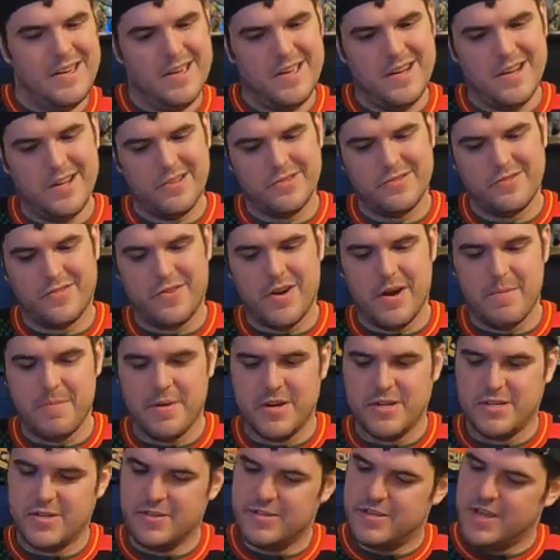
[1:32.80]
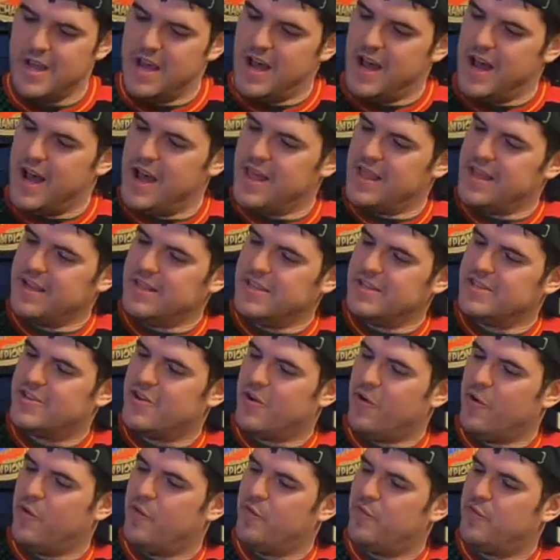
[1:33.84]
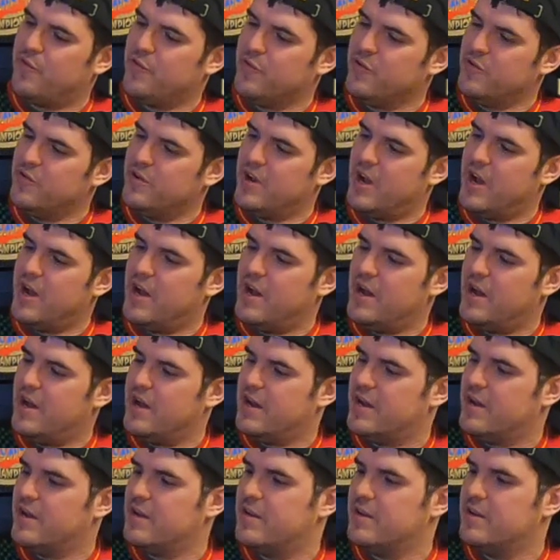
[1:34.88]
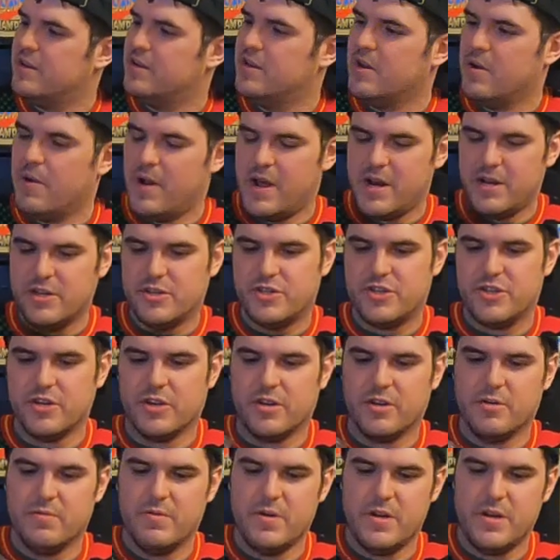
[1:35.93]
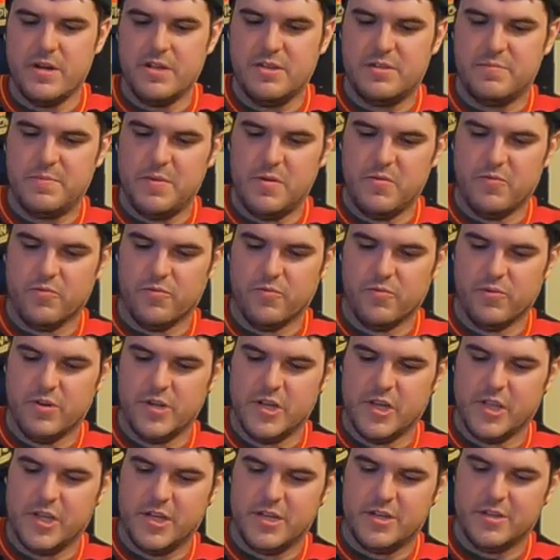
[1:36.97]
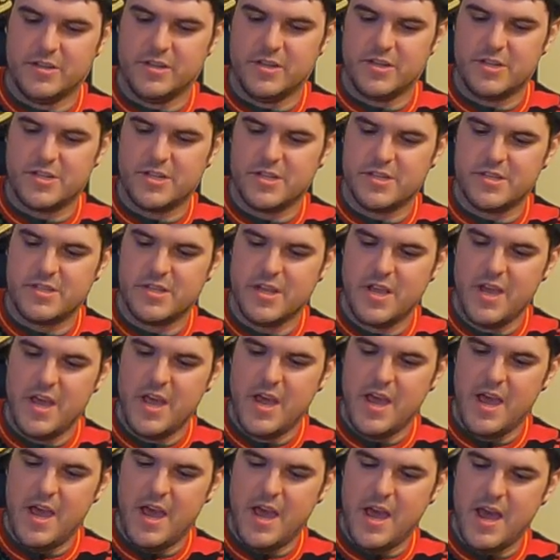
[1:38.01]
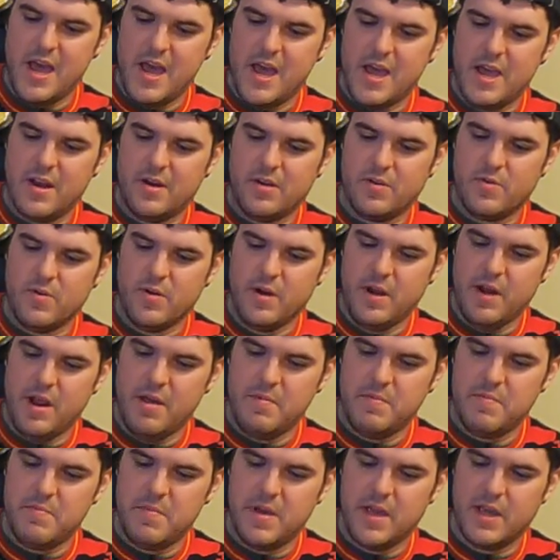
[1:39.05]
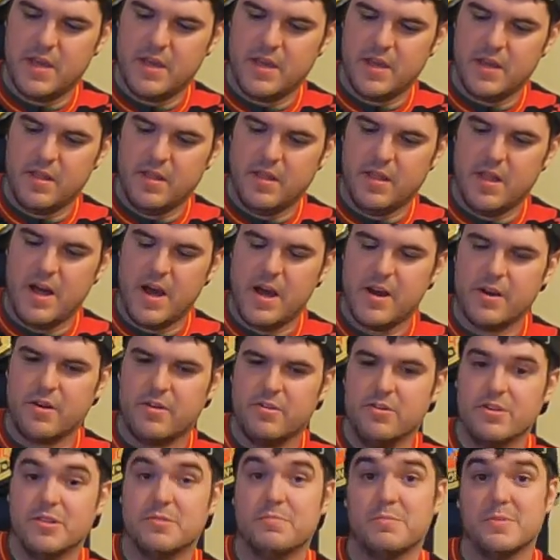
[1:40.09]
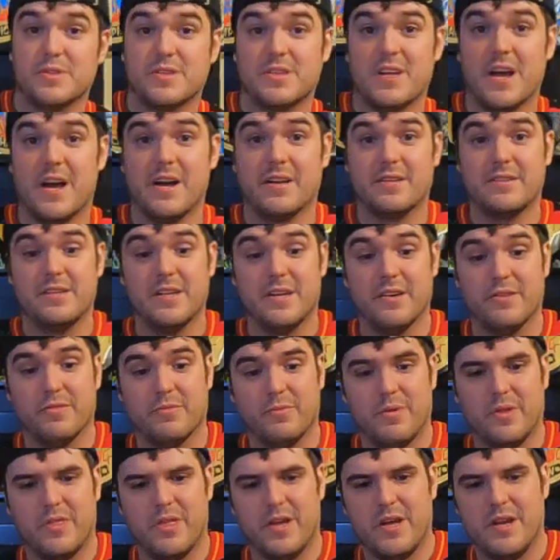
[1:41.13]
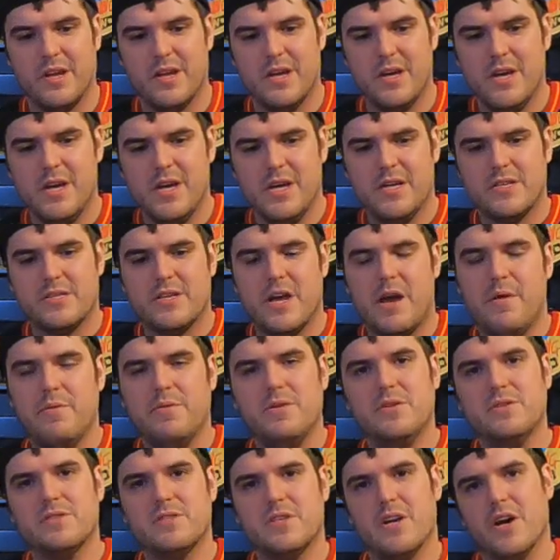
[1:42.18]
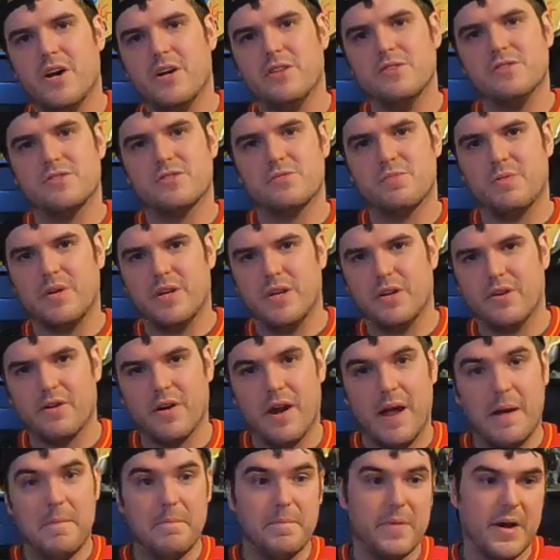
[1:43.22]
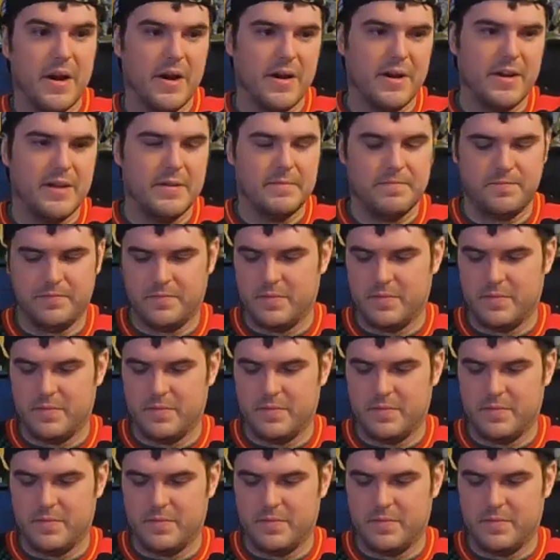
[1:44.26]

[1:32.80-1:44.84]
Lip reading: 1 ounce of cranberry juice. I like this whole fruit, no added sugar one. It's been really delicious. And Courtney and I have been making a lot of Christmas cocktails with it. So I would use the unsweetened cranberry,